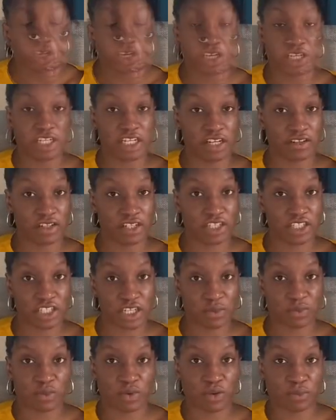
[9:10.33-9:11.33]
Another
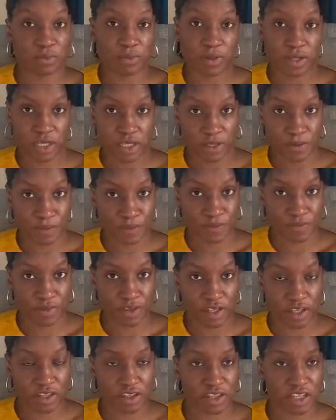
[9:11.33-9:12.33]
gem would be
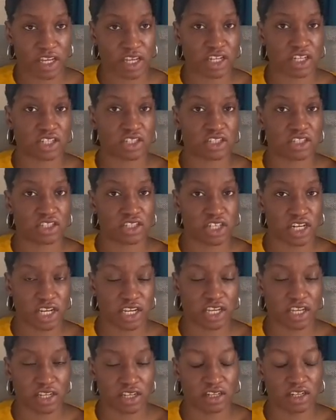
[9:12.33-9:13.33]
that
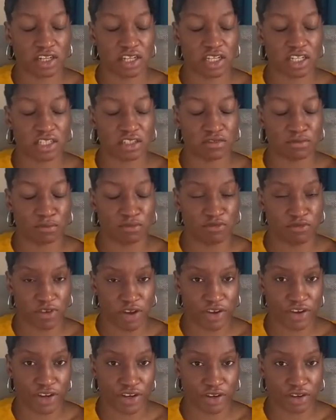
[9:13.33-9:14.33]
check-in is
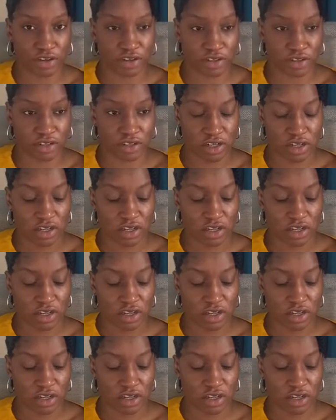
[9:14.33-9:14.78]
very good.